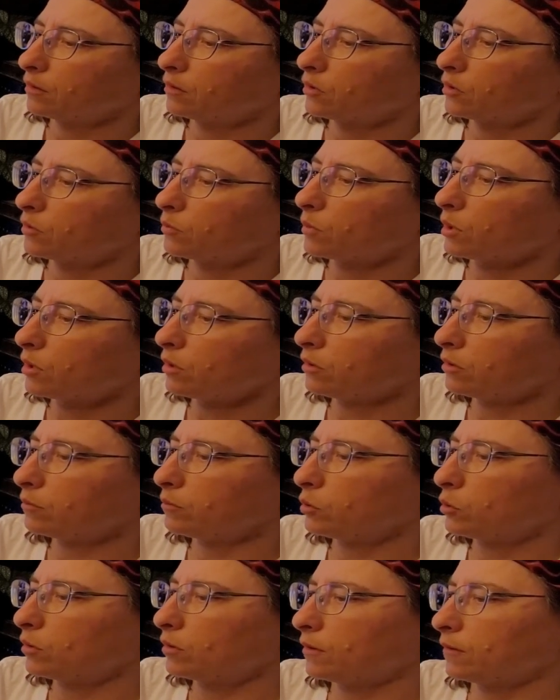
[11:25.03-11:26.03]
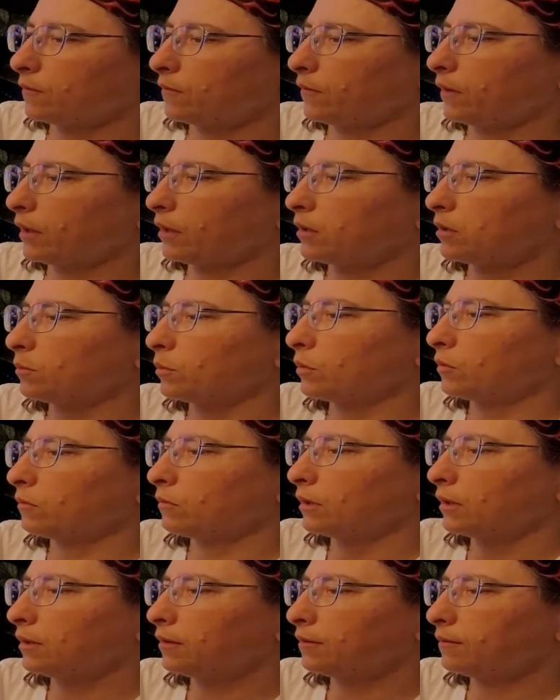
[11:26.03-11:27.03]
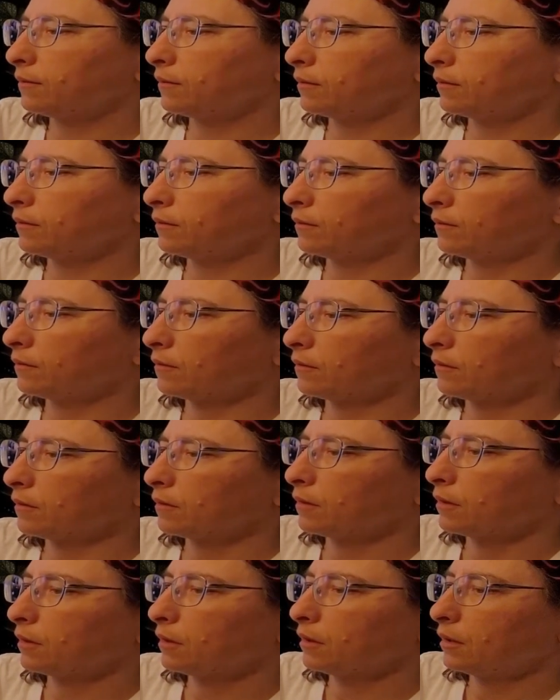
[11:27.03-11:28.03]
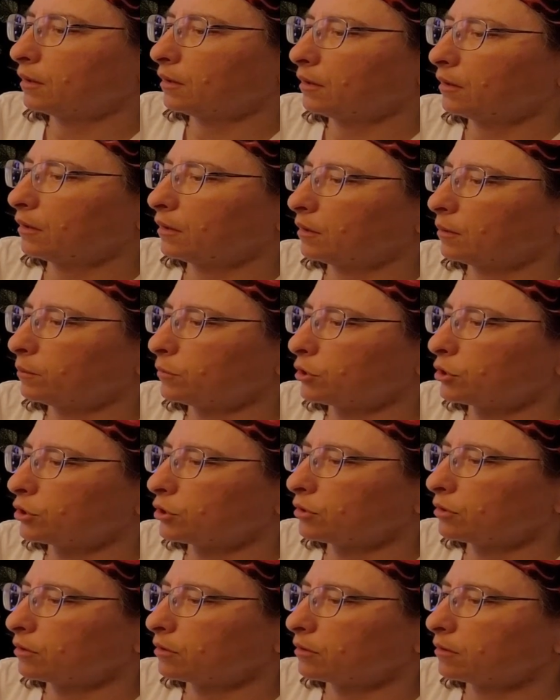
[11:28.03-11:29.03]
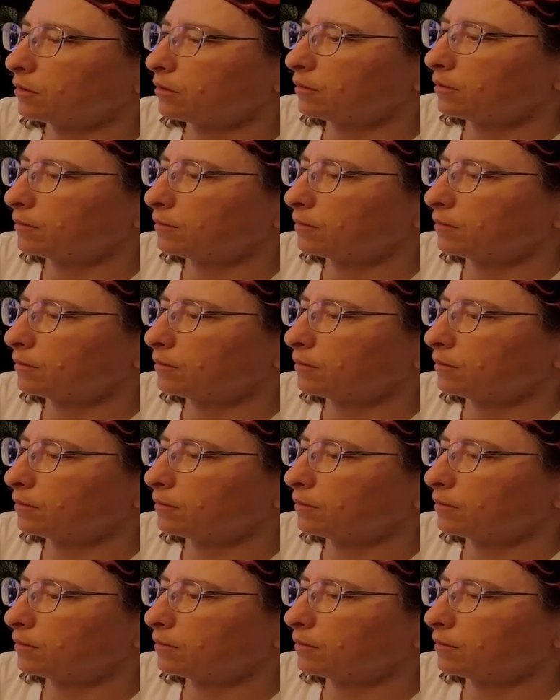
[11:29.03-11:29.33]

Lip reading: smaller, more flexible one, I'm sure.